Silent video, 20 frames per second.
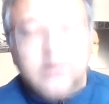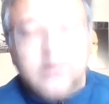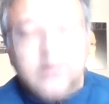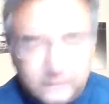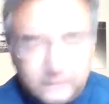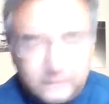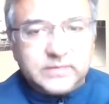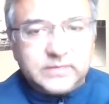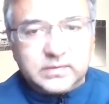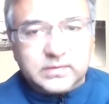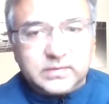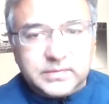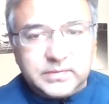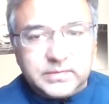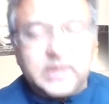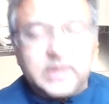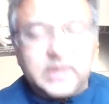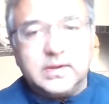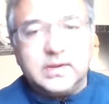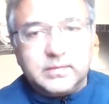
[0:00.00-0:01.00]
They saw them
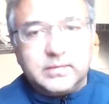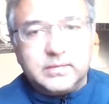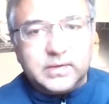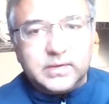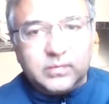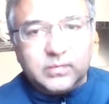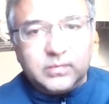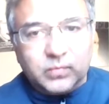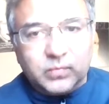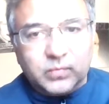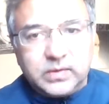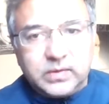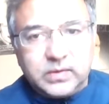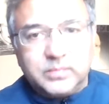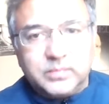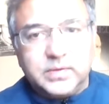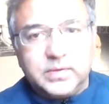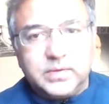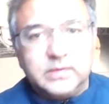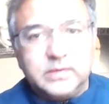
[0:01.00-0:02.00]
die, but when they're
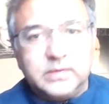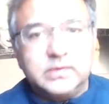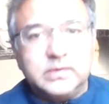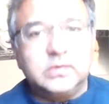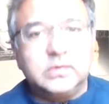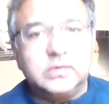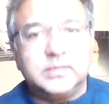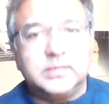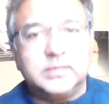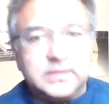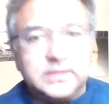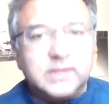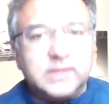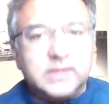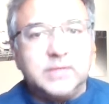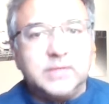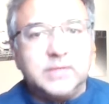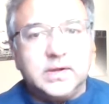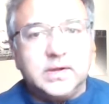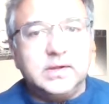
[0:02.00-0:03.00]
put in the tomb as a
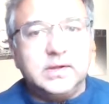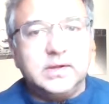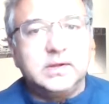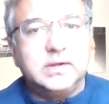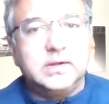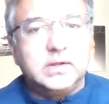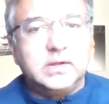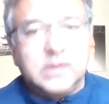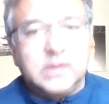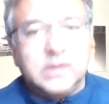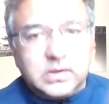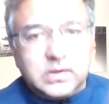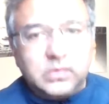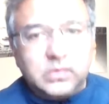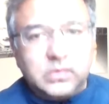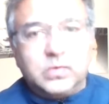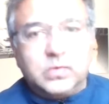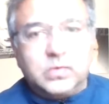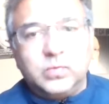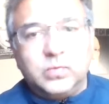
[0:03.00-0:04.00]
dead body,
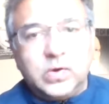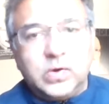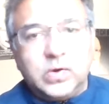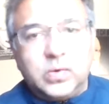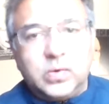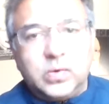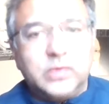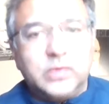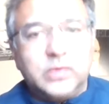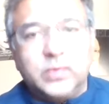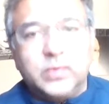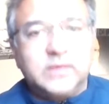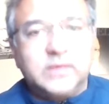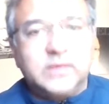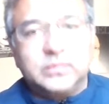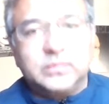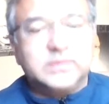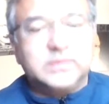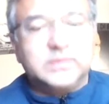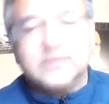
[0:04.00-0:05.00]
no other
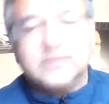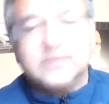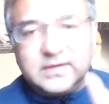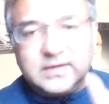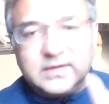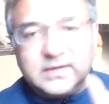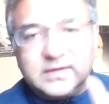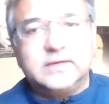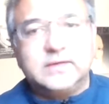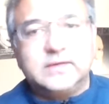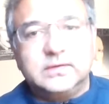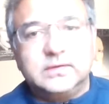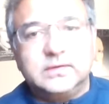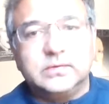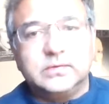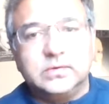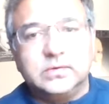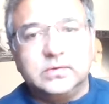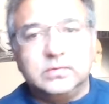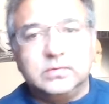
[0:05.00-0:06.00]
witness was inside that
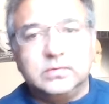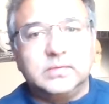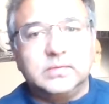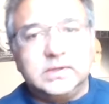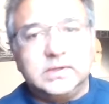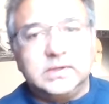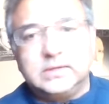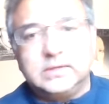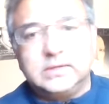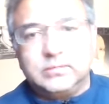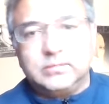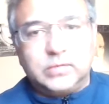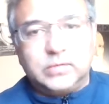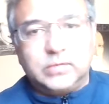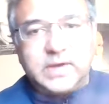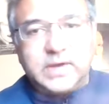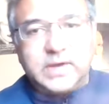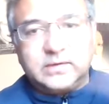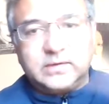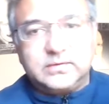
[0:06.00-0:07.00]
sealed tomb. And
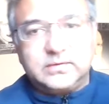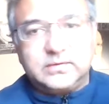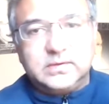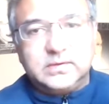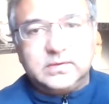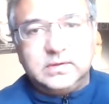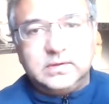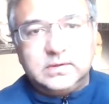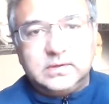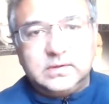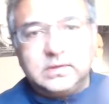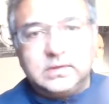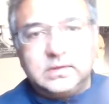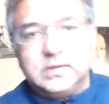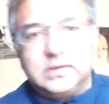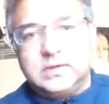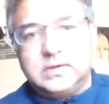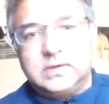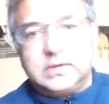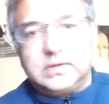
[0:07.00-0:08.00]
miraculously,
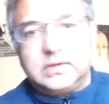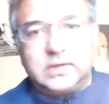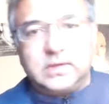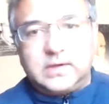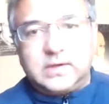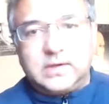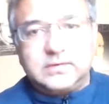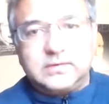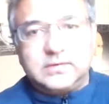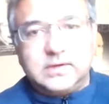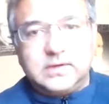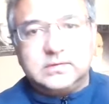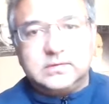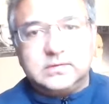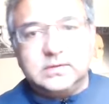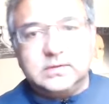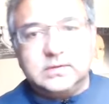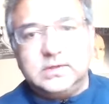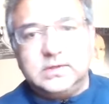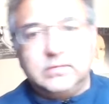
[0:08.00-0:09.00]

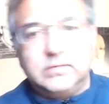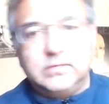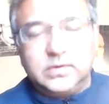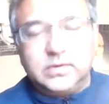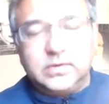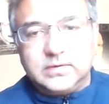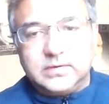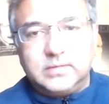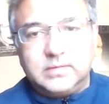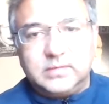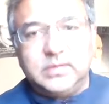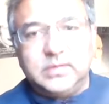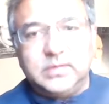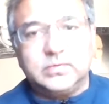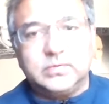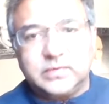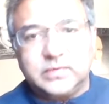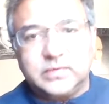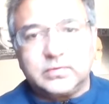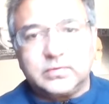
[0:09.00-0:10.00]
Anastasia, he rose up, he
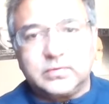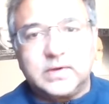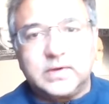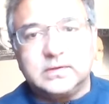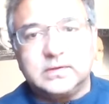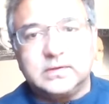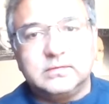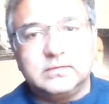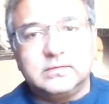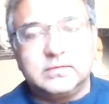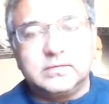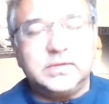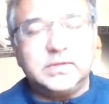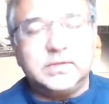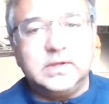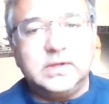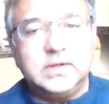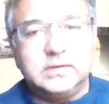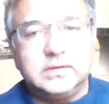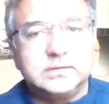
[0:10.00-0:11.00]
was resurrected from the
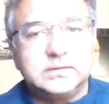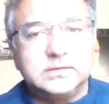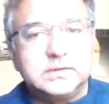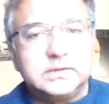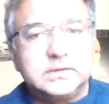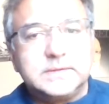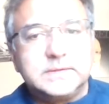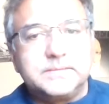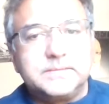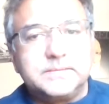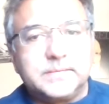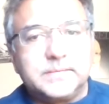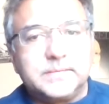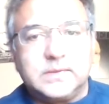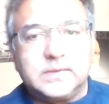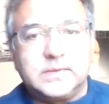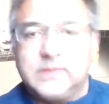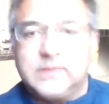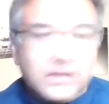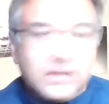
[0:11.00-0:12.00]
dead,
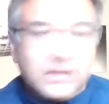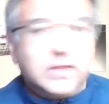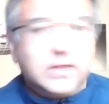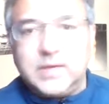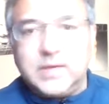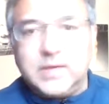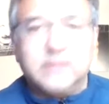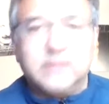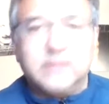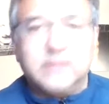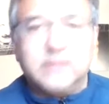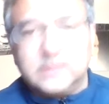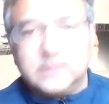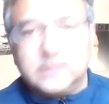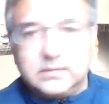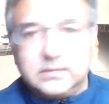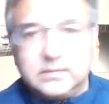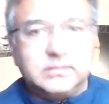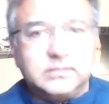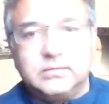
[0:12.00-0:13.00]
then came out
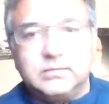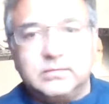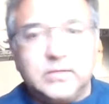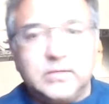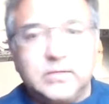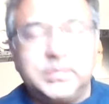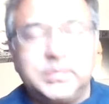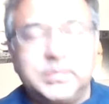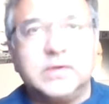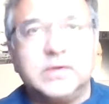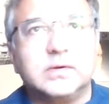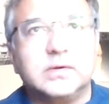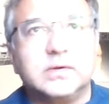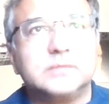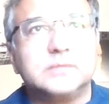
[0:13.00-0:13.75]
and appeared.